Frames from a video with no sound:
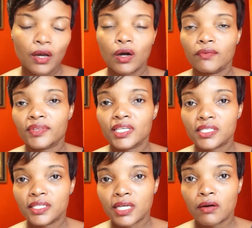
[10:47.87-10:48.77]
of
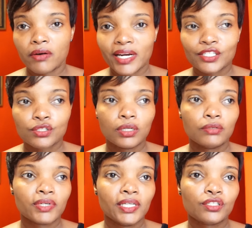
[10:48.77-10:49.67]
these
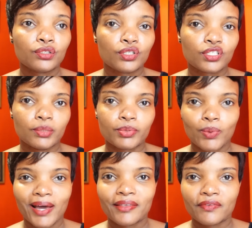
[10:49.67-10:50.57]
interracial relationships,
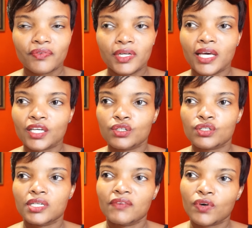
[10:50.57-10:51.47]
where they feel like you
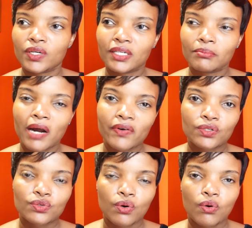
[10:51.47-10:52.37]
should have gotten
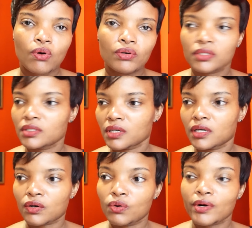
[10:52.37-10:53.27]
married to your own
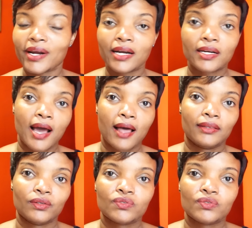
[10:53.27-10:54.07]
Korean girl.